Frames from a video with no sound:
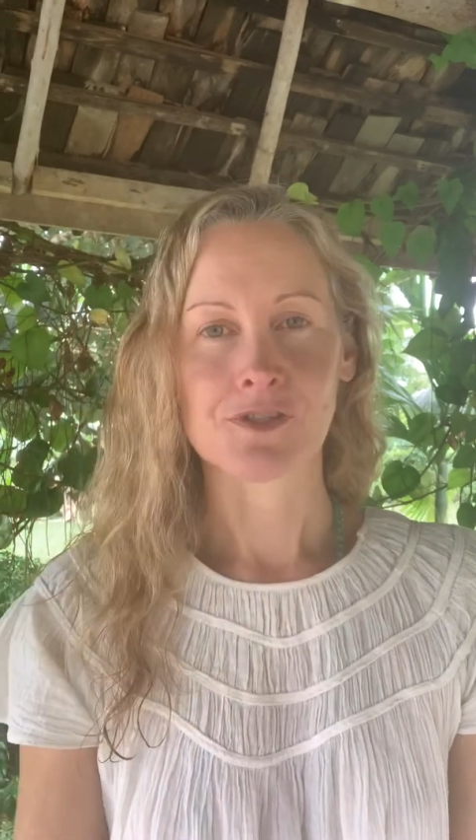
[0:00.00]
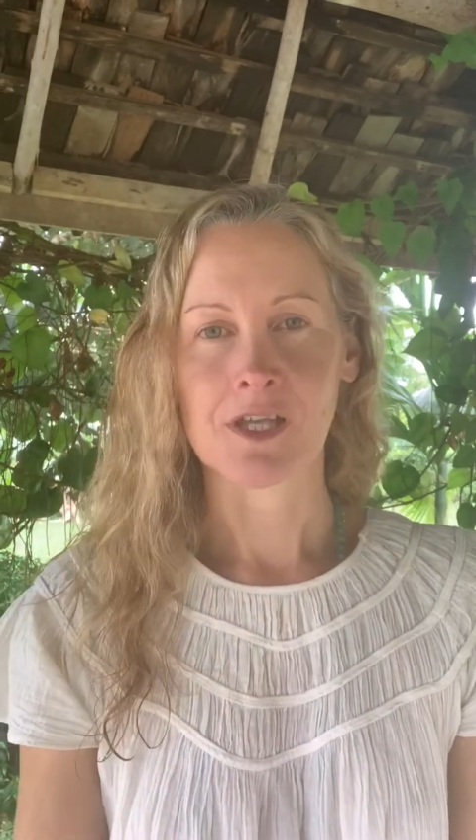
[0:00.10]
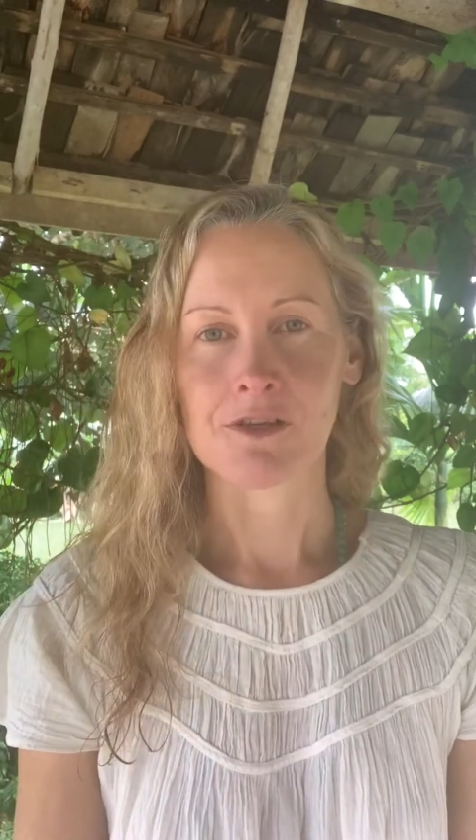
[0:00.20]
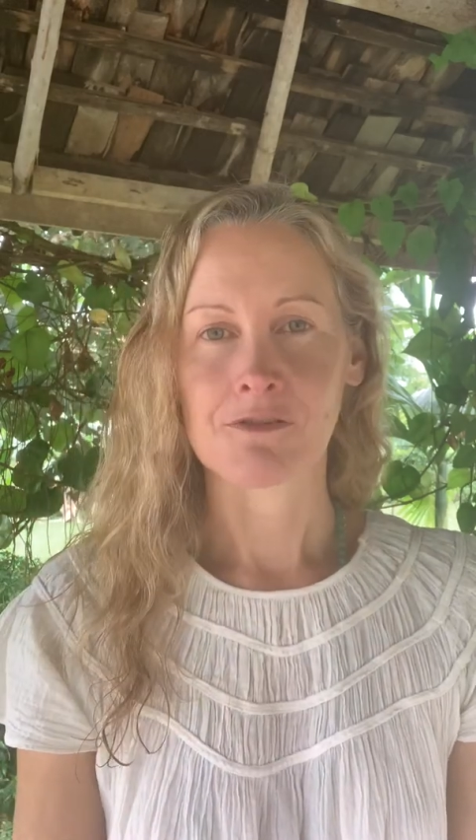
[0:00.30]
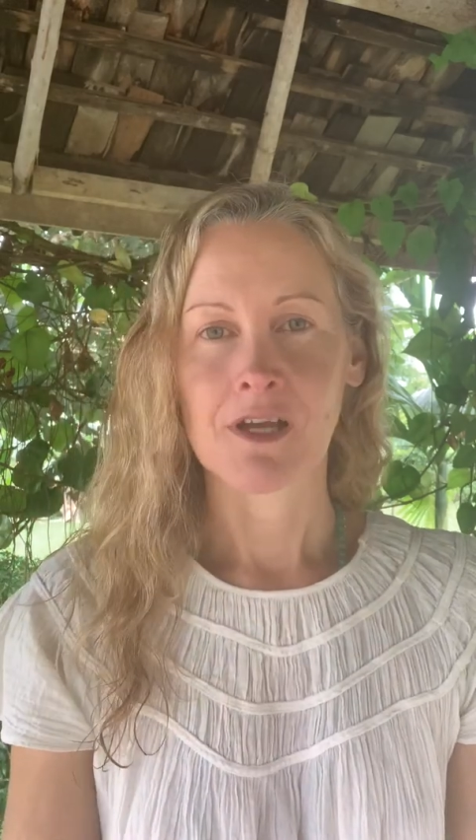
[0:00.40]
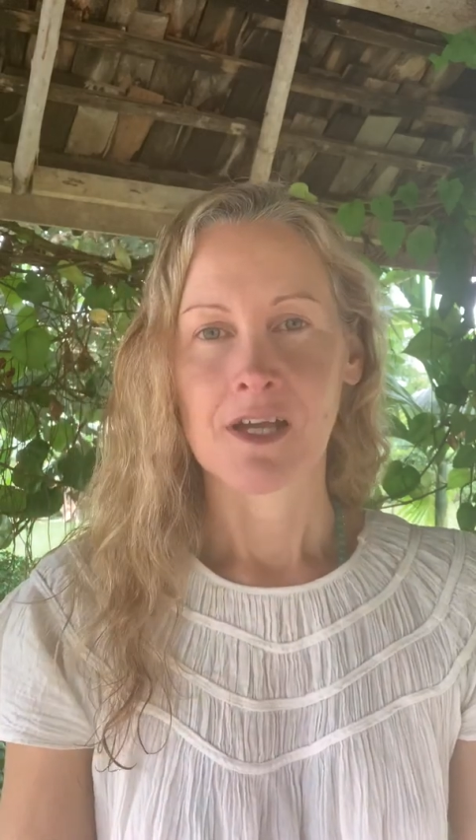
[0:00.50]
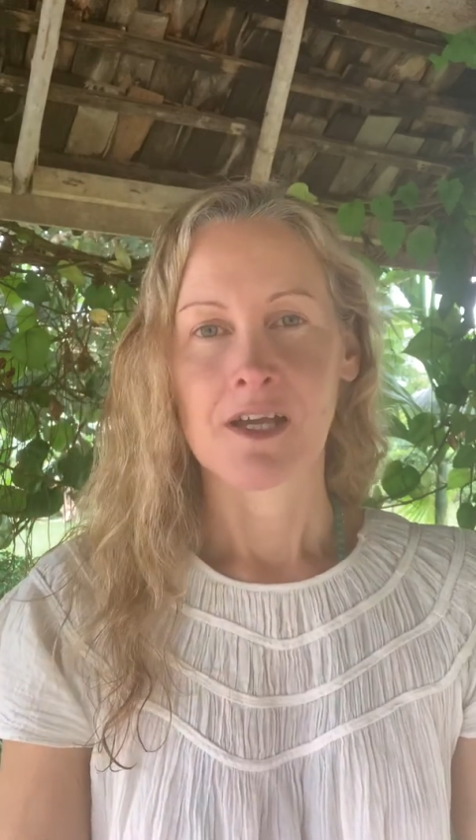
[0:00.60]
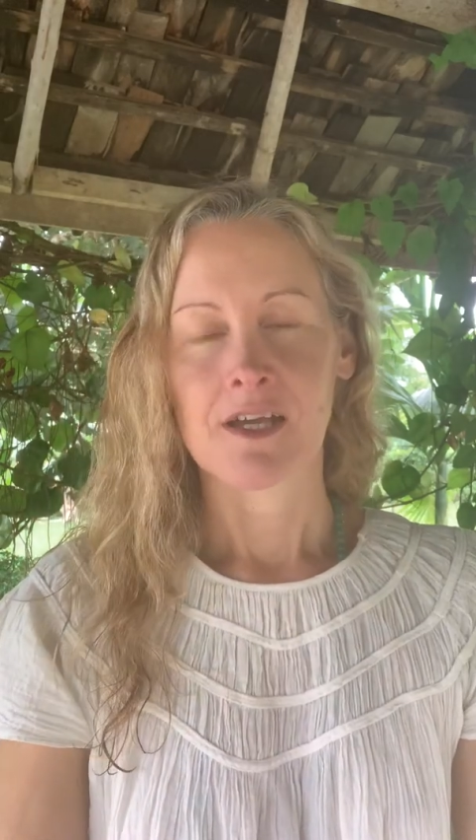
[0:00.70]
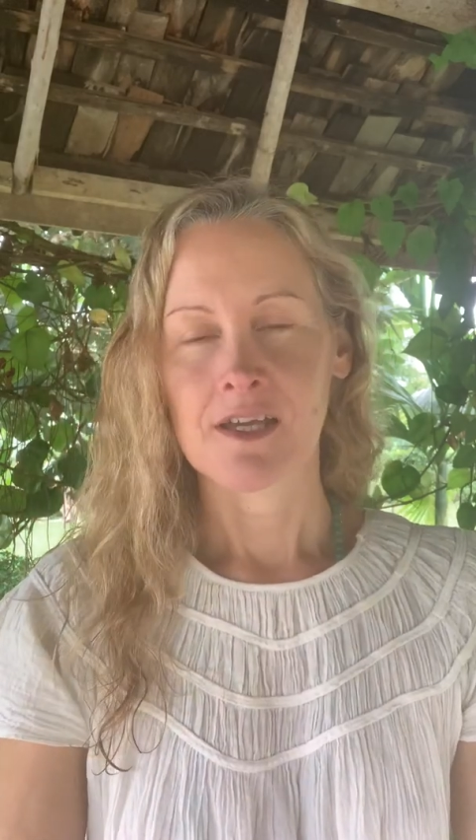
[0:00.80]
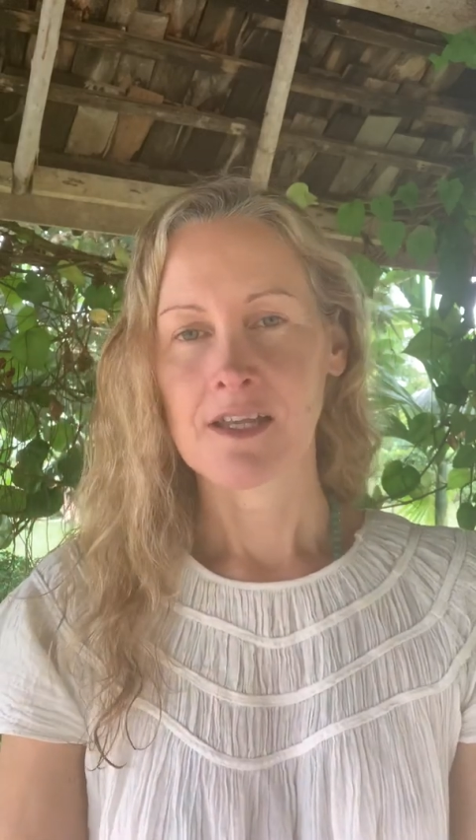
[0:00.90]
So
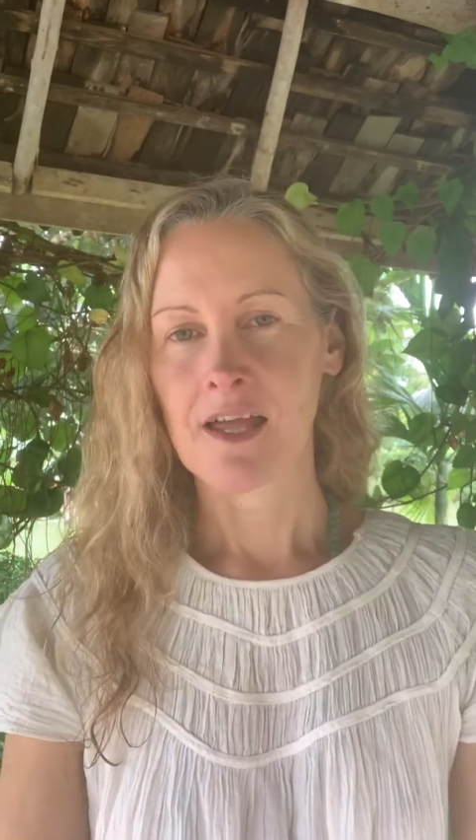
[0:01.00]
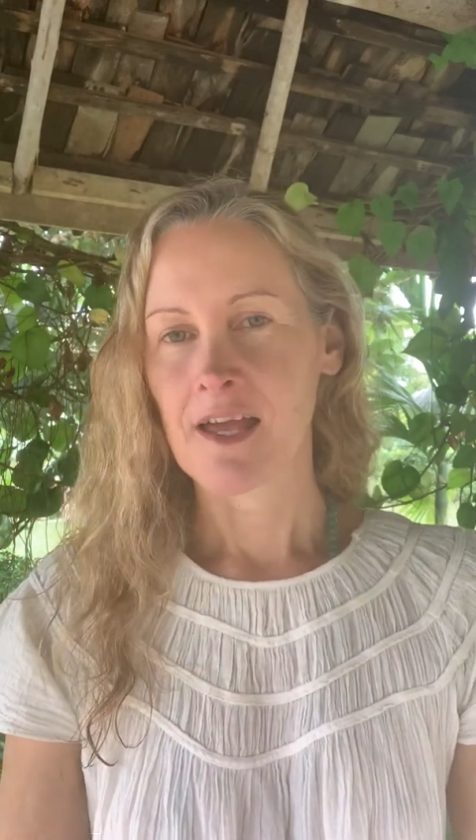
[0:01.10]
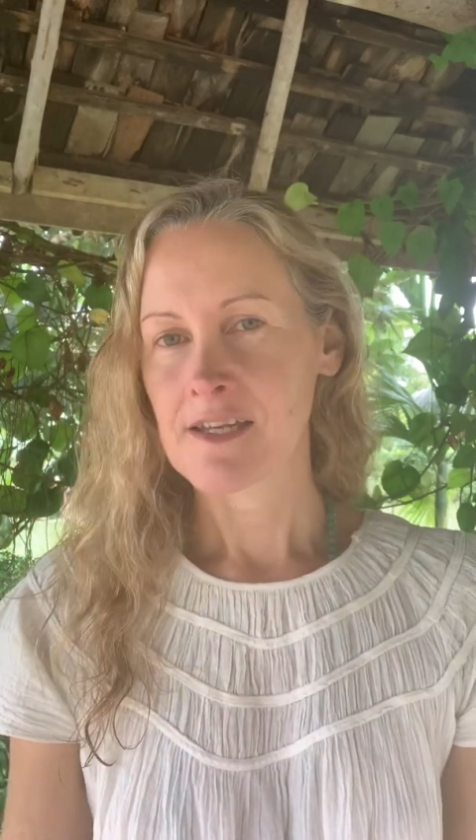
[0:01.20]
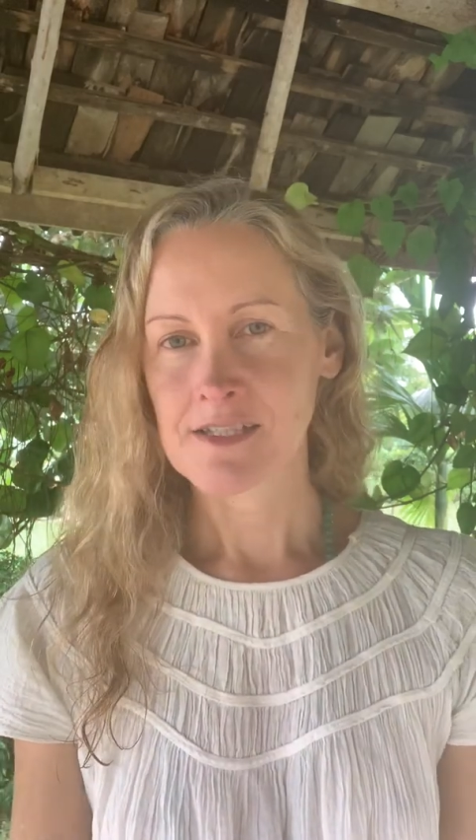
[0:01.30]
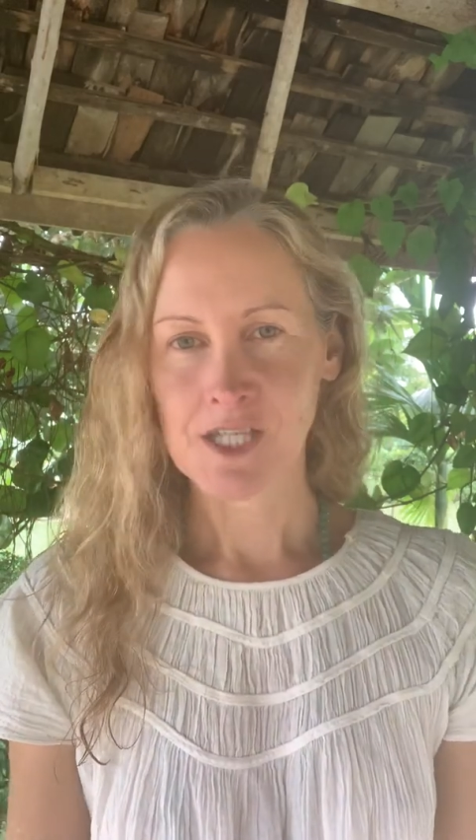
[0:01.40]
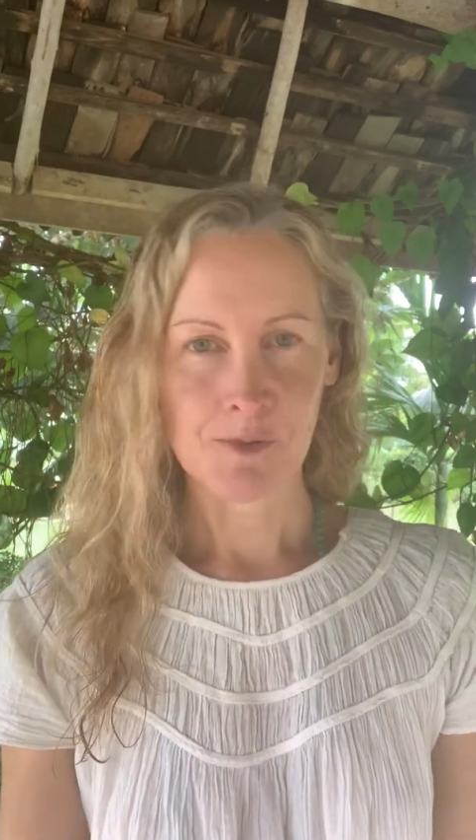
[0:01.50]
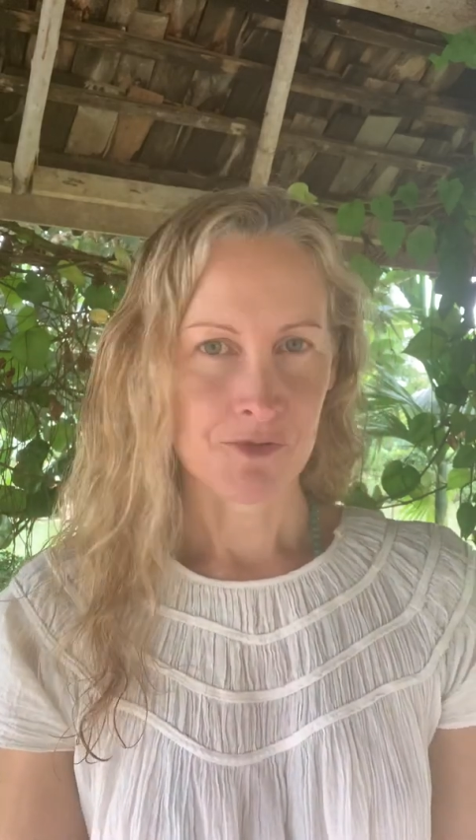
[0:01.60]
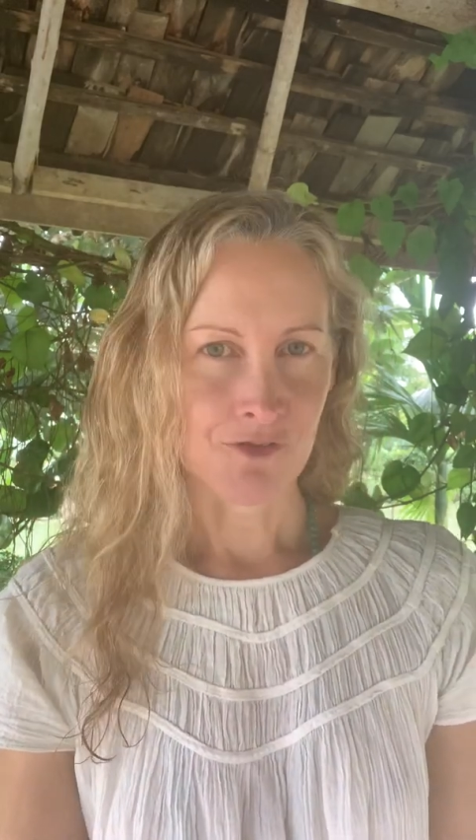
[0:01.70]
in any type of